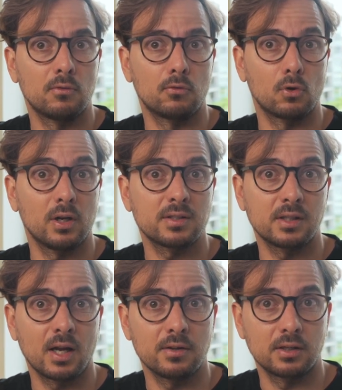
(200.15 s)
for less
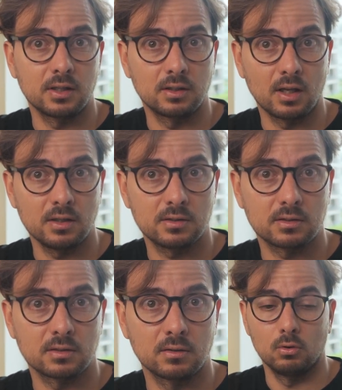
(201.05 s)
than 180 days,